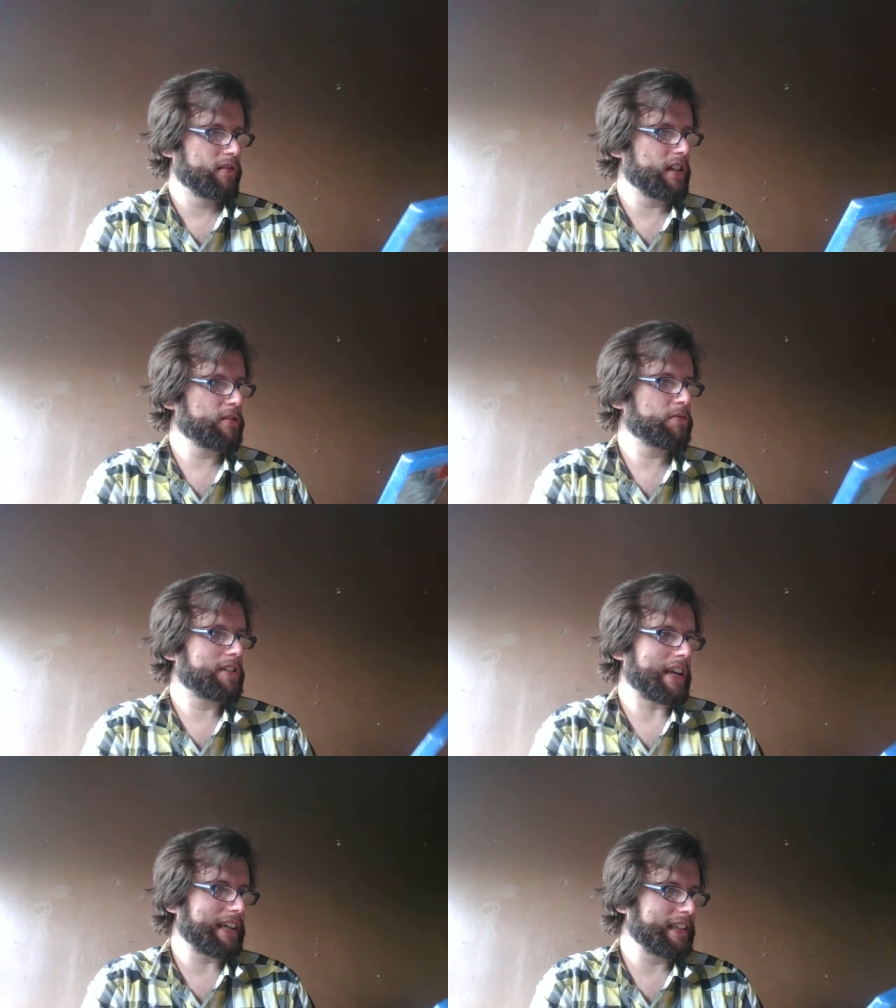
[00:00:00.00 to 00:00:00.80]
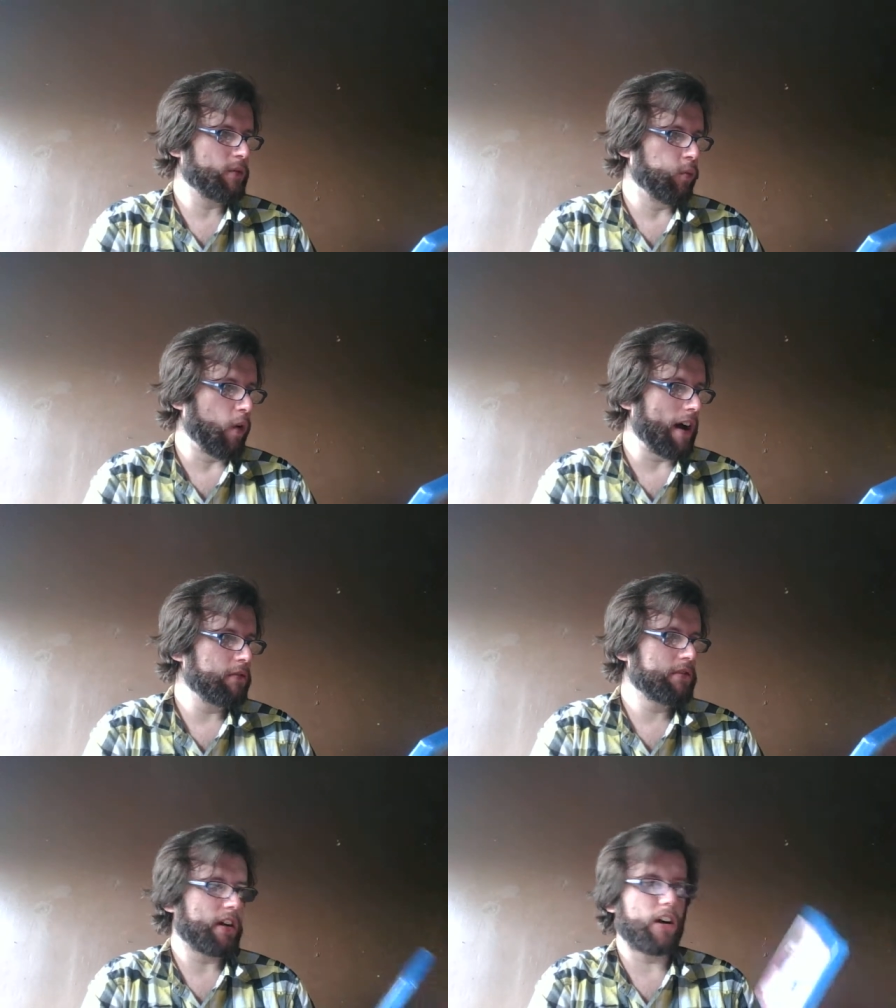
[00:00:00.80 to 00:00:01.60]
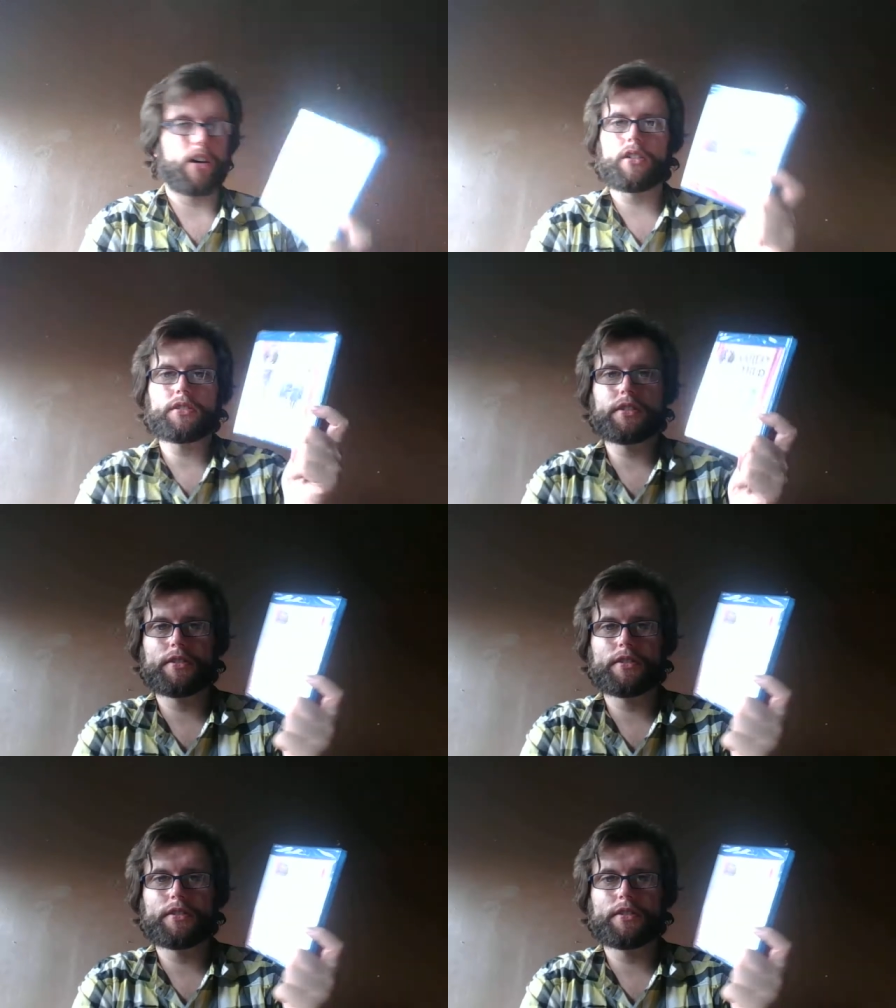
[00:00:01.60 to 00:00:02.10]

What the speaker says: This was technically the wild card,